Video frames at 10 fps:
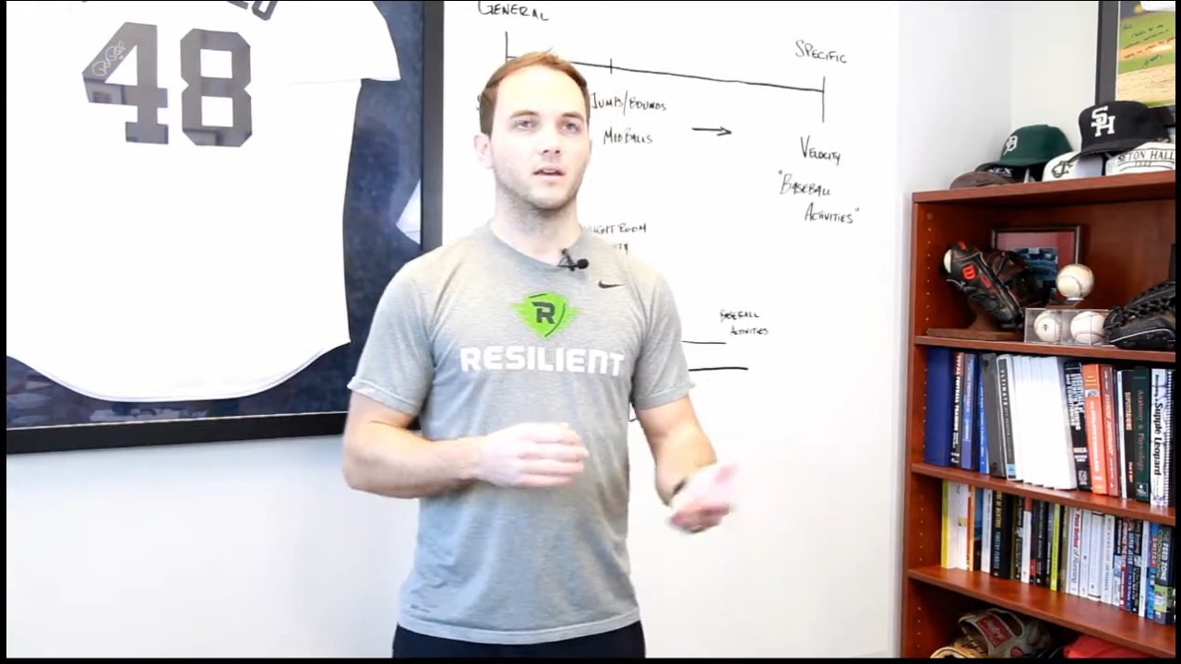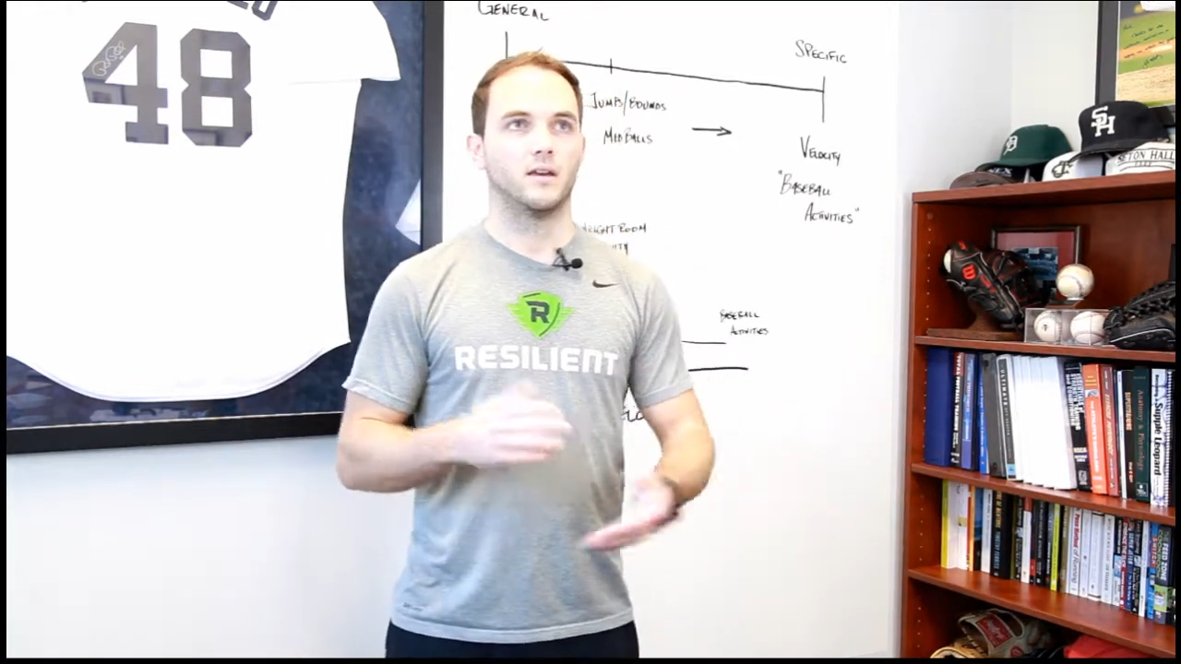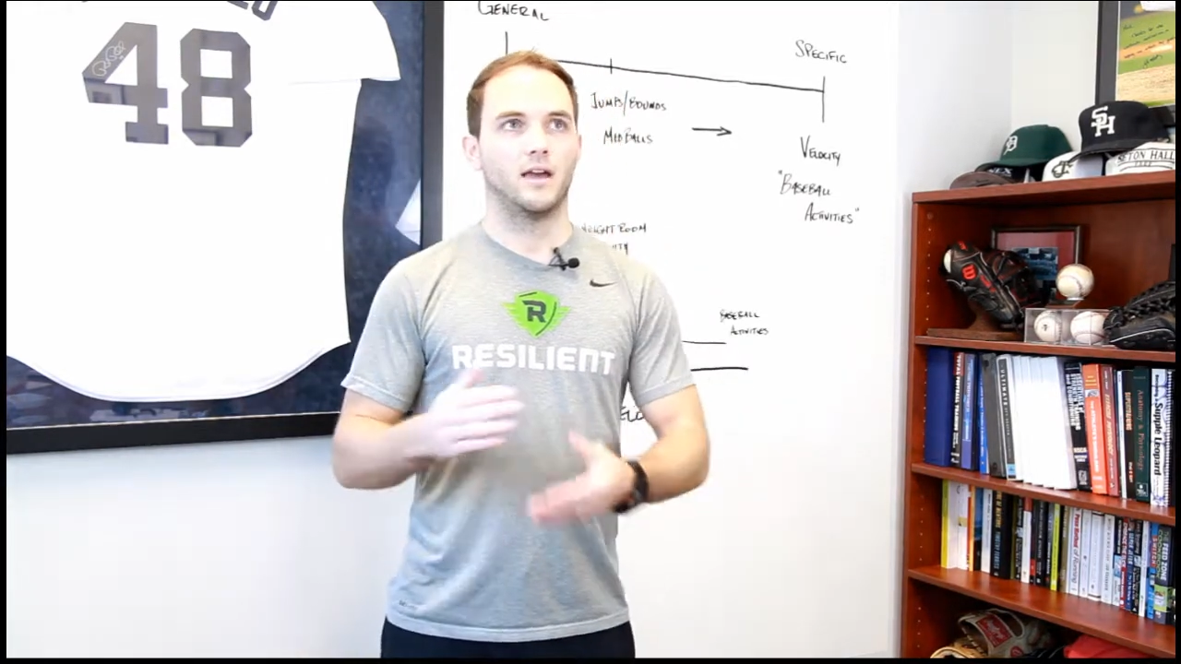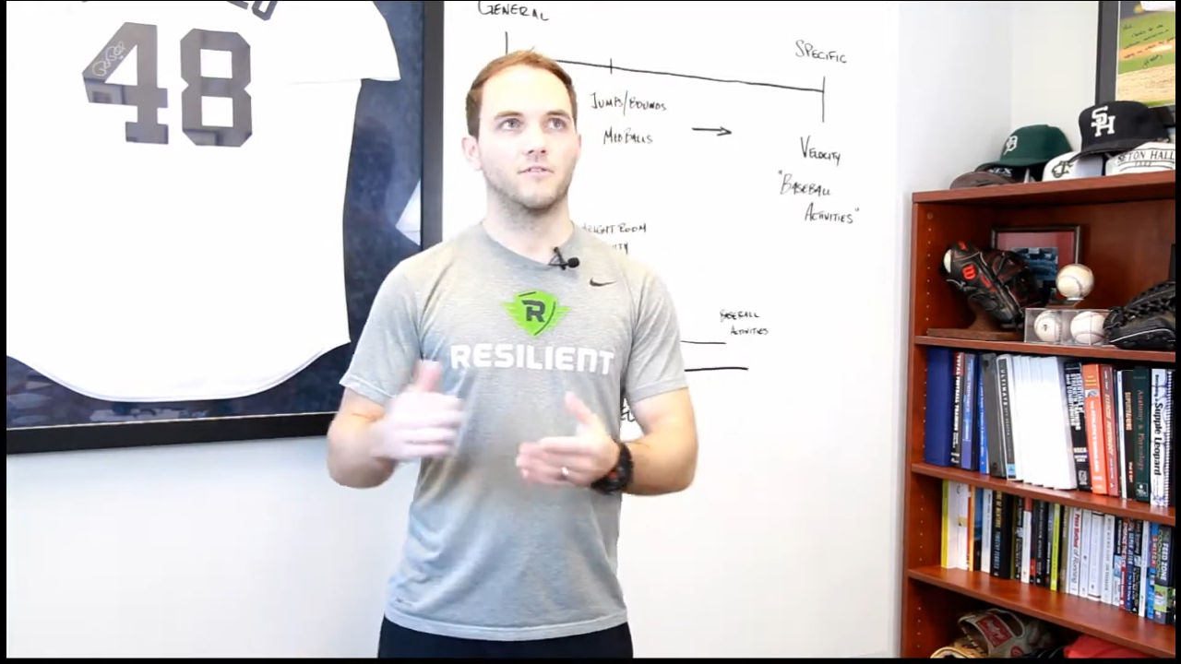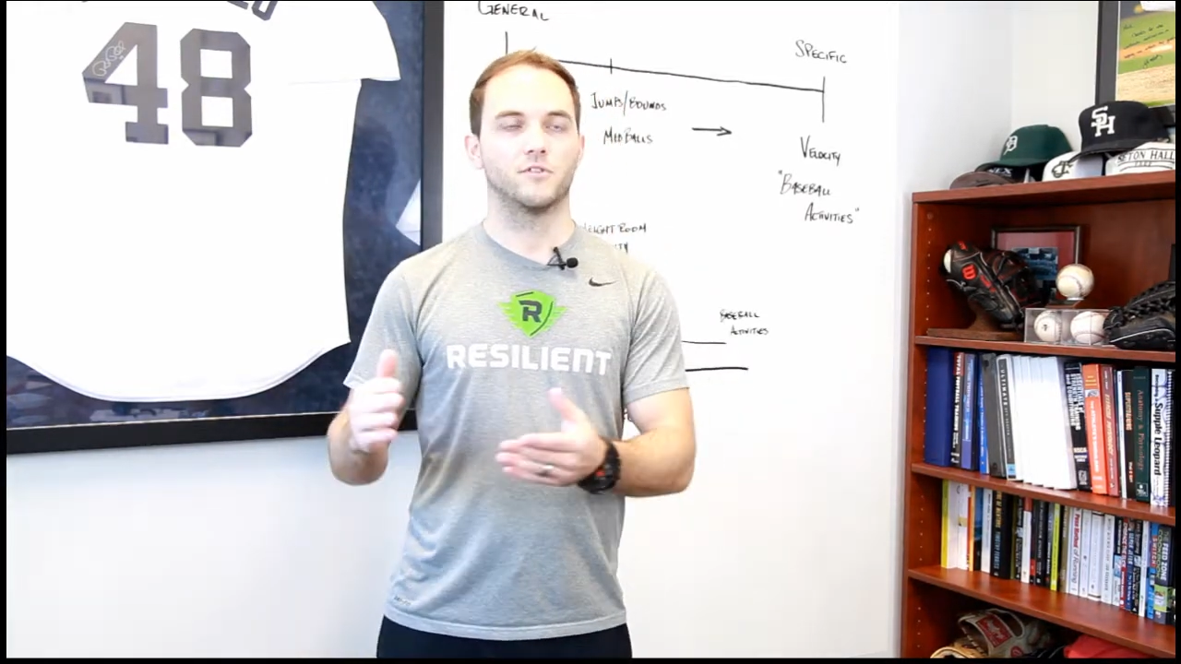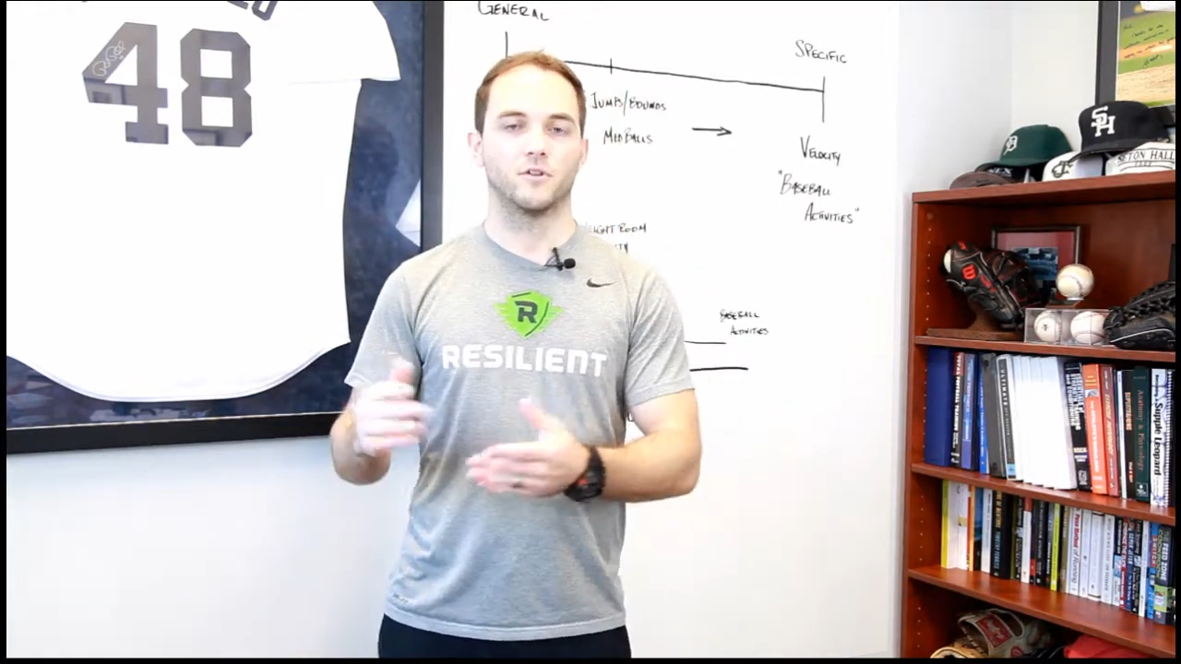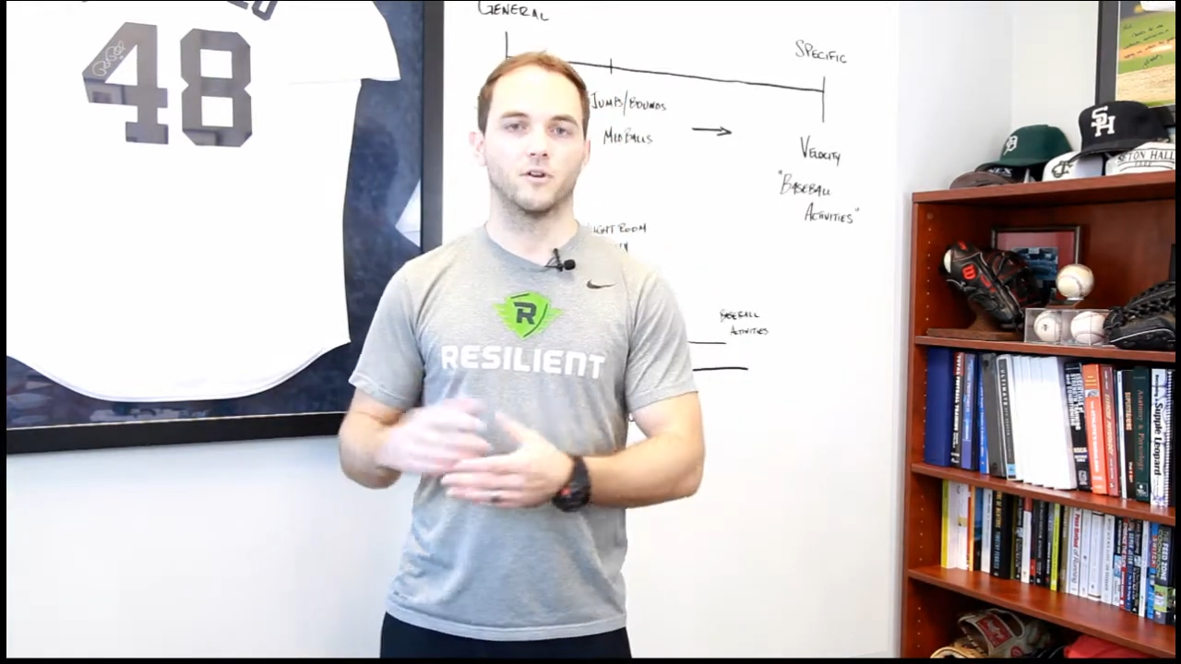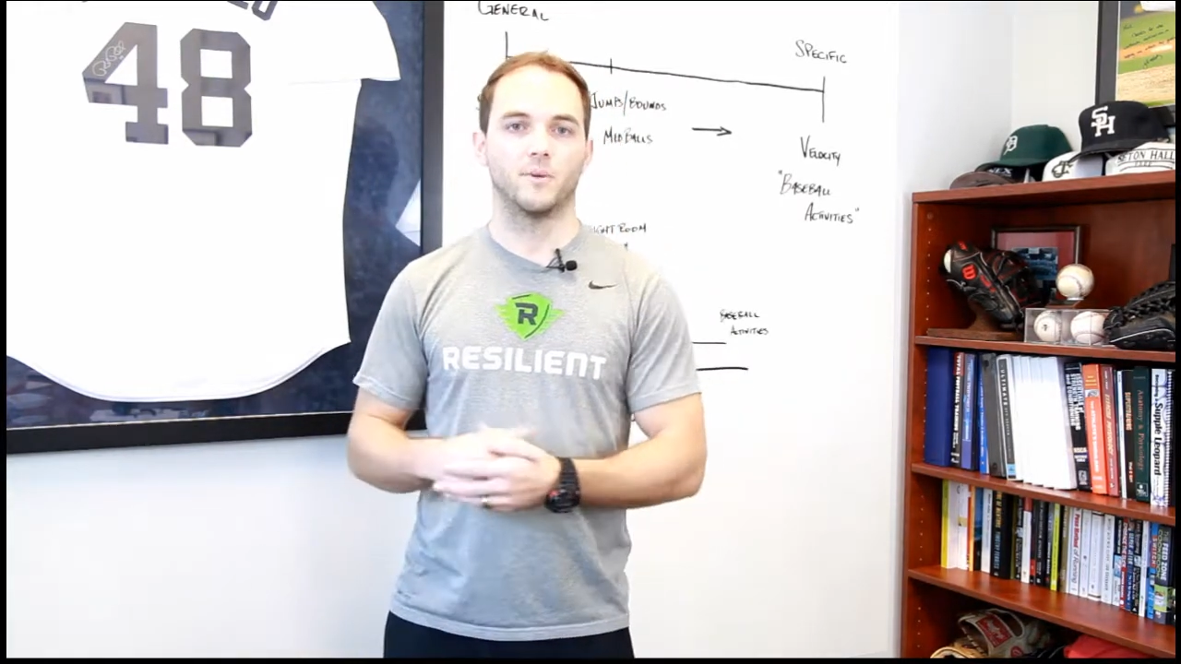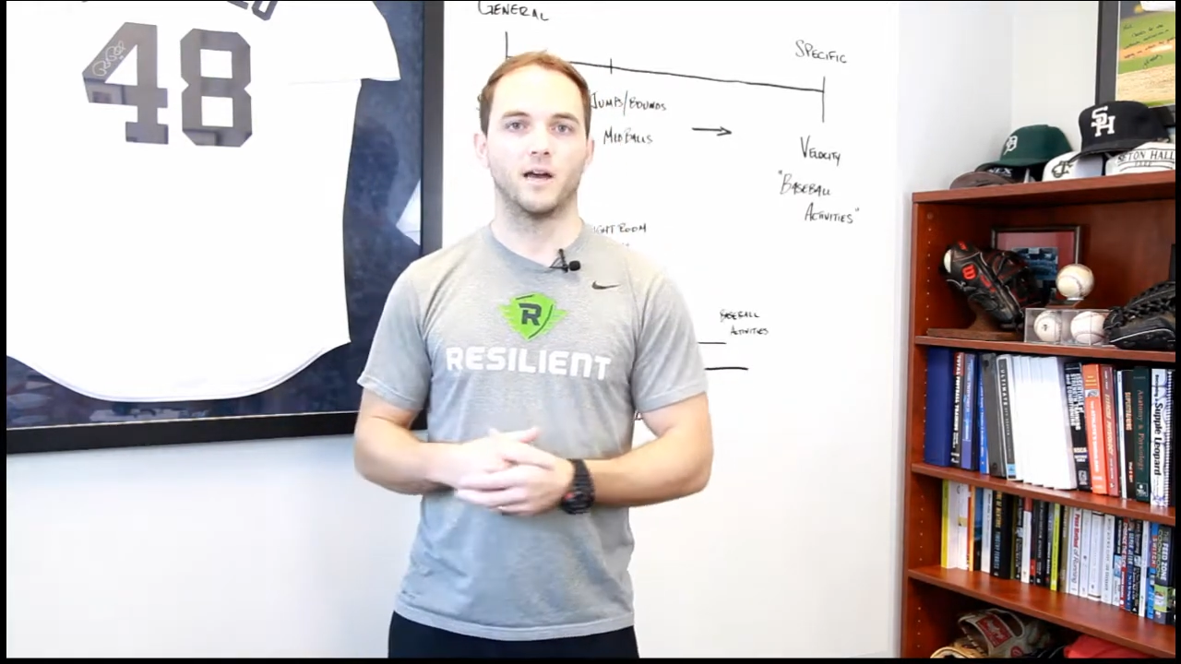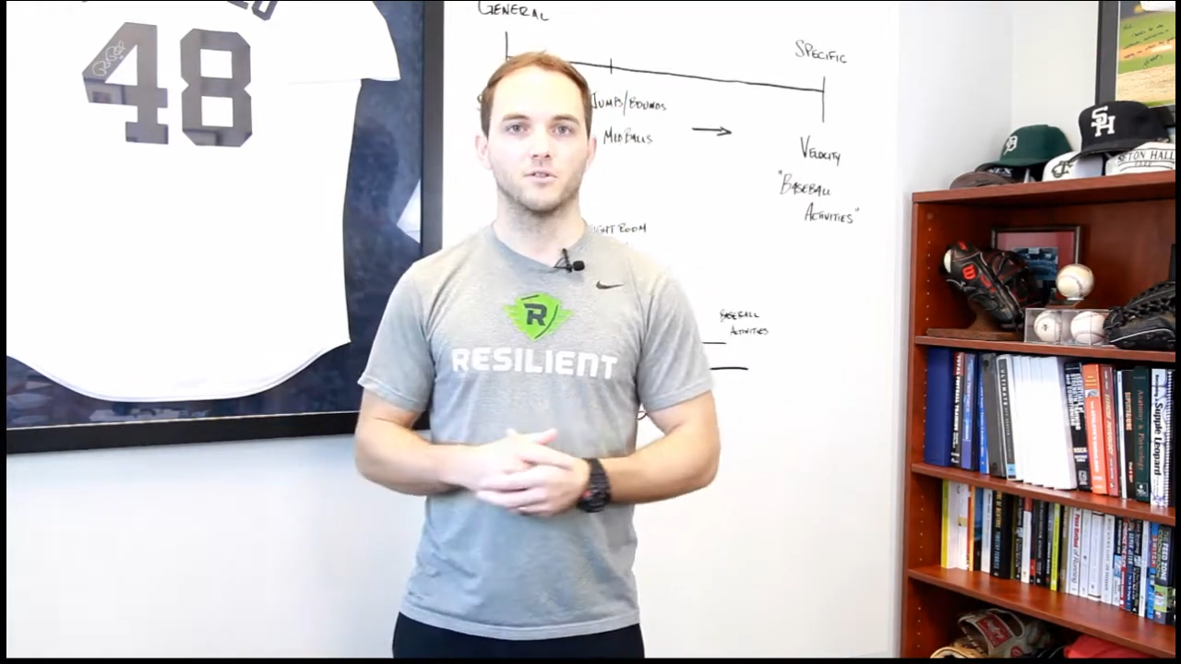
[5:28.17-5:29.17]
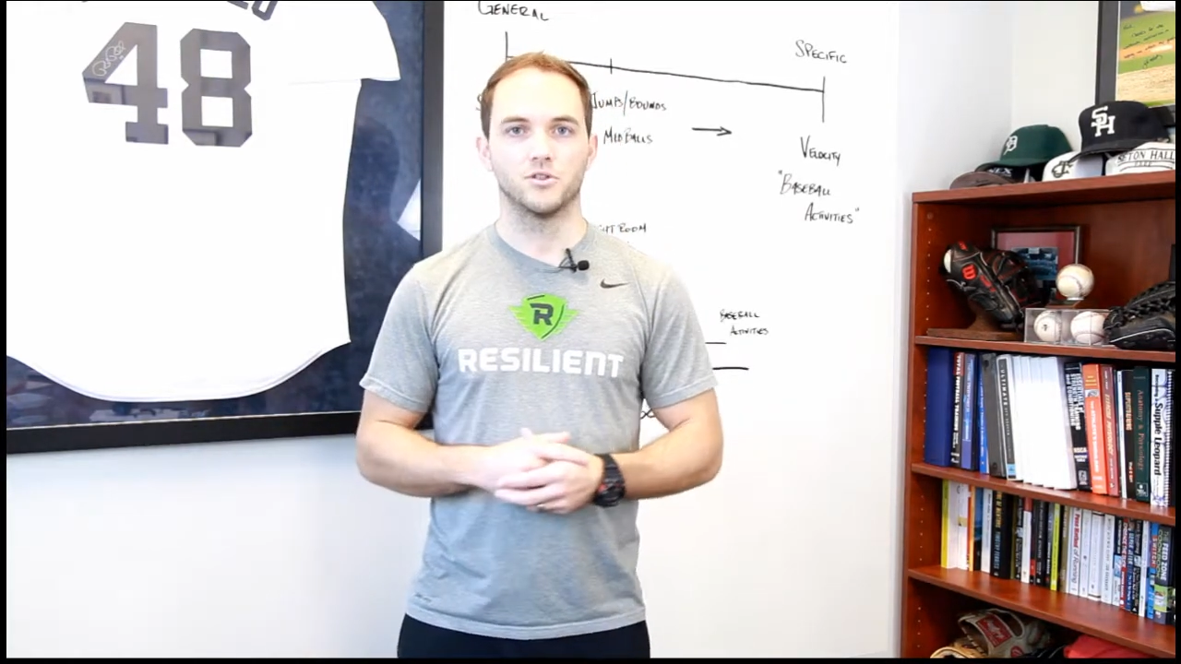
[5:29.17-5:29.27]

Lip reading: after about